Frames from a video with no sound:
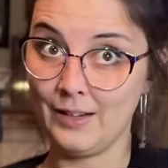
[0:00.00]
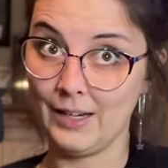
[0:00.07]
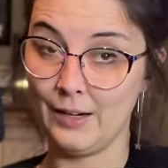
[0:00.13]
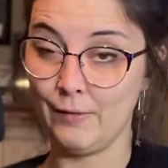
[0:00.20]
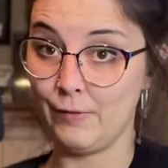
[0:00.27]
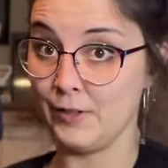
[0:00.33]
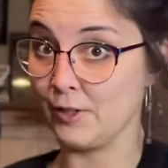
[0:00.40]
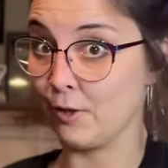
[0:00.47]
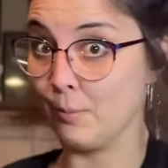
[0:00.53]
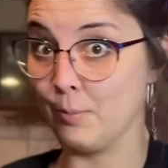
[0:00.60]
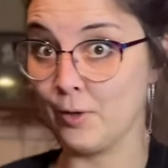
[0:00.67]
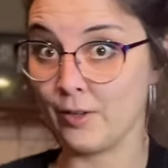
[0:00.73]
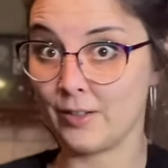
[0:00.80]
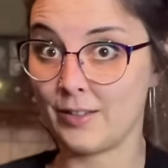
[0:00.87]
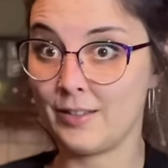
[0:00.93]
in physical
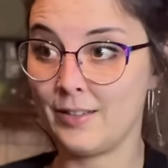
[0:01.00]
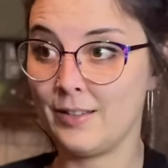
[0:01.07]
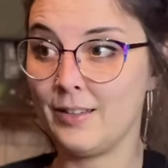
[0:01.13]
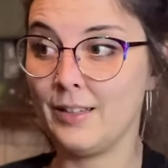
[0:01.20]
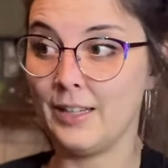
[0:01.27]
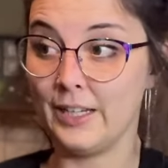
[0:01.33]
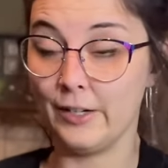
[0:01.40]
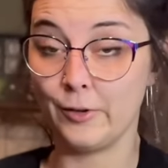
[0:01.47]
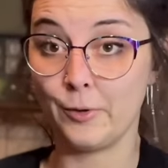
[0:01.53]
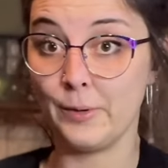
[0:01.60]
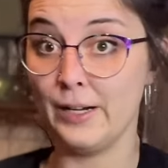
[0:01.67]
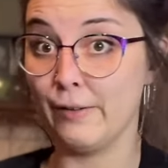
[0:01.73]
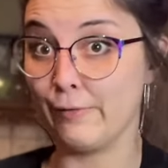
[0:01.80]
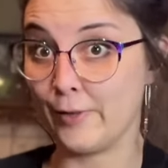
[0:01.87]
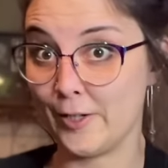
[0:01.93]
books in
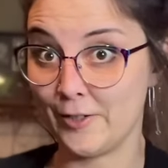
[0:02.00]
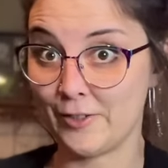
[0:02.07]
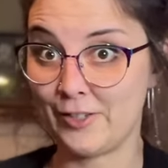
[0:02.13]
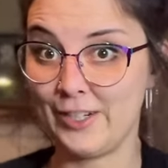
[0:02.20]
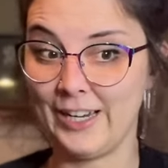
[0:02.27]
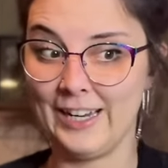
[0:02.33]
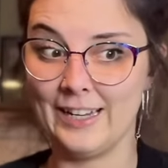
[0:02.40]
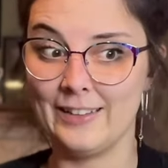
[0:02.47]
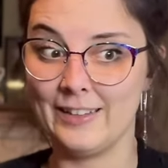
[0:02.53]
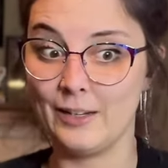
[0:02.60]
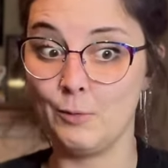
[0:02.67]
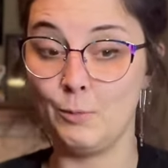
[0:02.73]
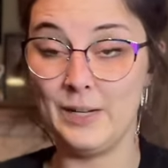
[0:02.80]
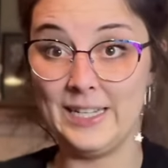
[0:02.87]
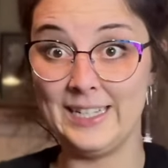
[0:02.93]
Korea first, and
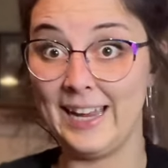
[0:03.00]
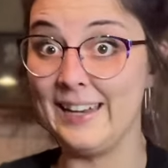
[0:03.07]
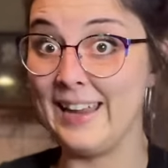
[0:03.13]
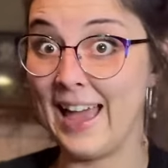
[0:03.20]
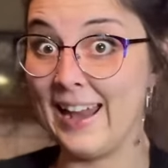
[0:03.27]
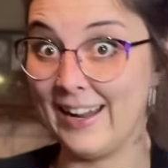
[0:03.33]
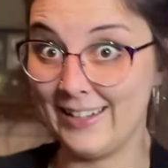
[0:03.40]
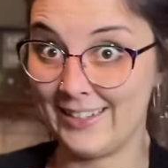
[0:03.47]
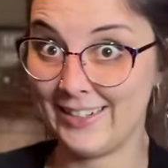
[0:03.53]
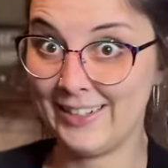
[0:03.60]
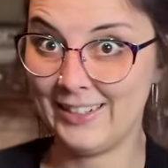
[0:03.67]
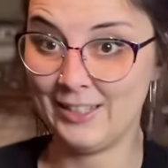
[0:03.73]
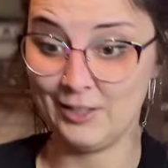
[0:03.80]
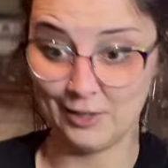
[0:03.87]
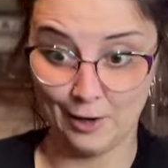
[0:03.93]
then we did get it.
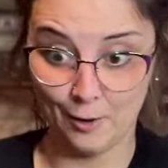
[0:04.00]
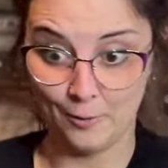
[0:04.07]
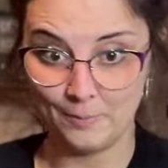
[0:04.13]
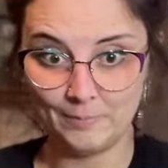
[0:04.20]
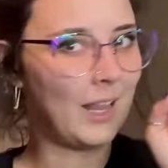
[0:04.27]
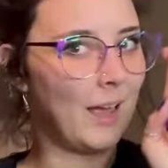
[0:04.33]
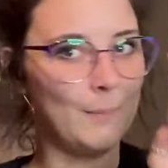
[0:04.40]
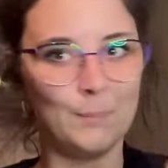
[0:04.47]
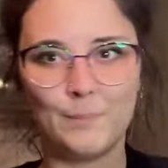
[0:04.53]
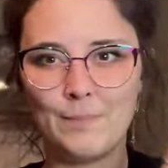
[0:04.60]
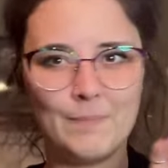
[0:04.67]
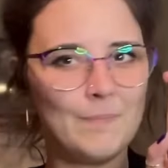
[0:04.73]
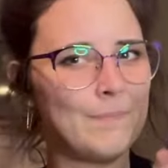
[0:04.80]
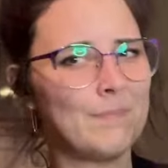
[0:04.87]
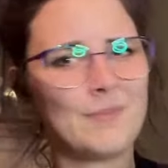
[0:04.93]
So, I'm
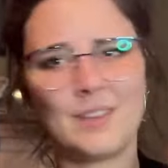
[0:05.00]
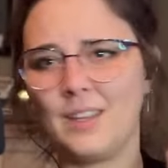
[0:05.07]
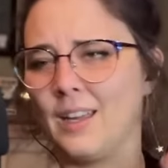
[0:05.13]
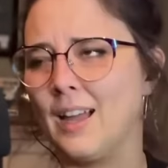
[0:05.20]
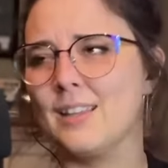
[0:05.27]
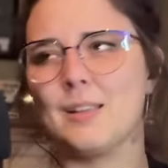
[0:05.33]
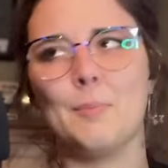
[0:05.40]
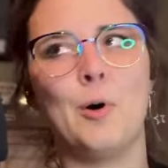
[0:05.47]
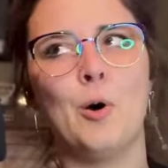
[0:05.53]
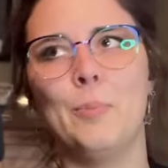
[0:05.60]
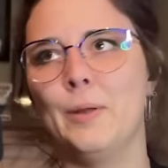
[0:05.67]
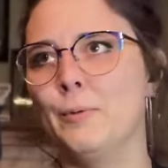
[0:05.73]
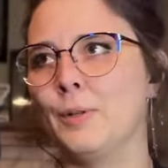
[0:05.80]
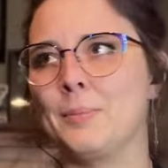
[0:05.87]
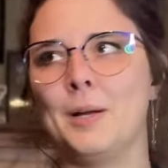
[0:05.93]

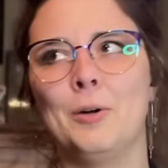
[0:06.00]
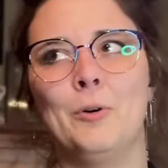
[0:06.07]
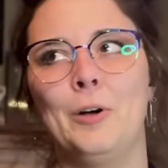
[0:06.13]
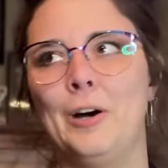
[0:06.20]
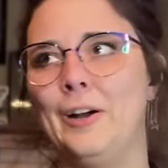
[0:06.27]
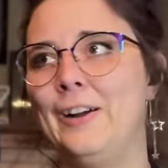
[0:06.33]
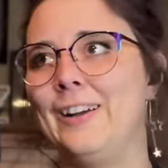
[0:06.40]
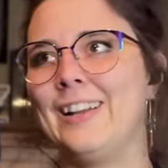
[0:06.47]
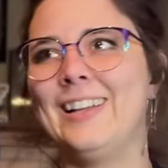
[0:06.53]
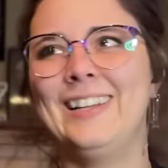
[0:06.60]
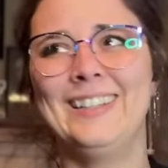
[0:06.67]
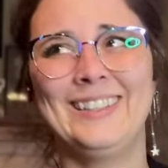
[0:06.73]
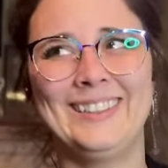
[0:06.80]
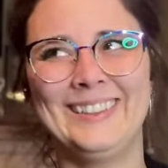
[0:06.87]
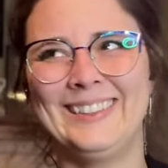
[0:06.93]
hoping with my whole heart
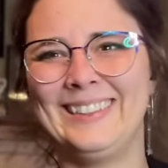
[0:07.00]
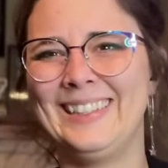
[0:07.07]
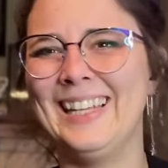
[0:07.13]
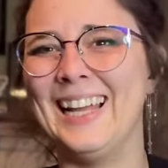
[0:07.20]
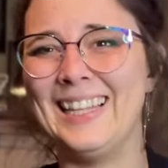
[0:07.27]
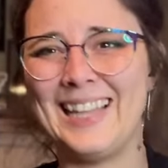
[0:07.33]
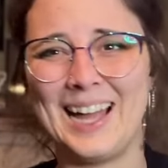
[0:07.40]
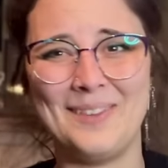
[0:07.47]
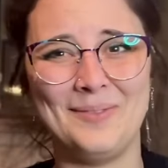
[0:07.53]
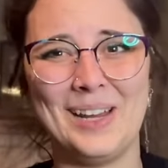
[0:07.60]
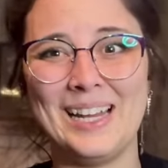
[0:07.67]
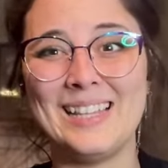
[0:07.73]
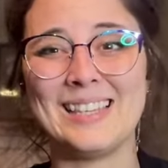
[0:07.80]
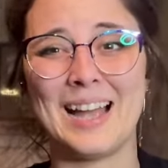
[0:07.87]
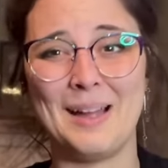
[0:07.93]
that
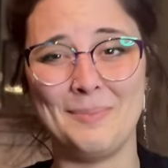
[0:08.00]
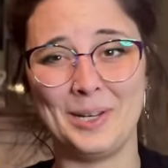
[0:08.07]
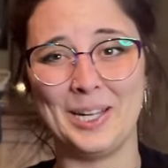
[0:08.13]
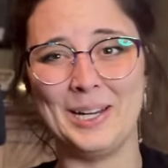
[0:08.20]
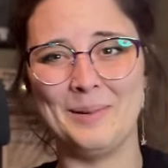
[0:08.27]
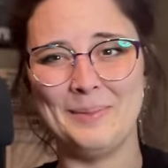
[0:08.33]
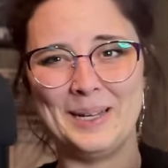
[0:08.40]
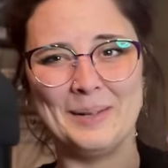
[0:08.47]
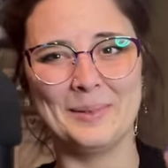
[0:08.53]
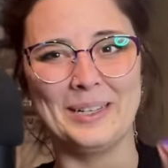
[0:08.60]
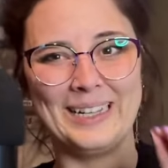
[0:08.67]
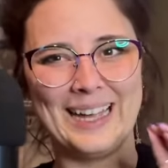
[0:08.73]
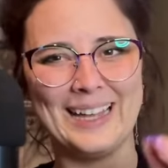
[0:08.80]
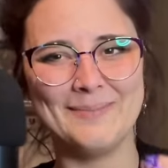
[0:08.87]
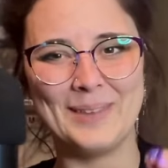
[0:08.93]
means I'm gonna be able to
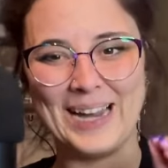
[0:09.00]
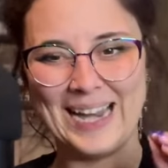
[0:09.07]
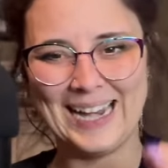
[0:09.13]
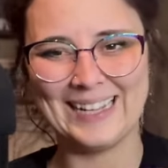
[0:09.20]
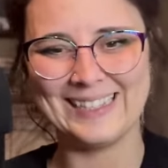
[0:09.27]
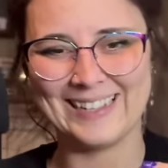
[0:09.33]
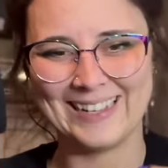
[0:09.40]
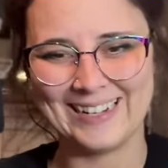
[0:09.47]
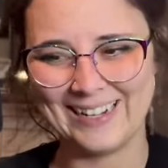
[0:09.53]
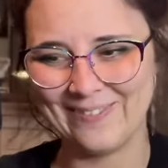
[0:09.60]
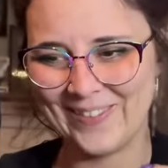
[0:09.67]
get my hands on it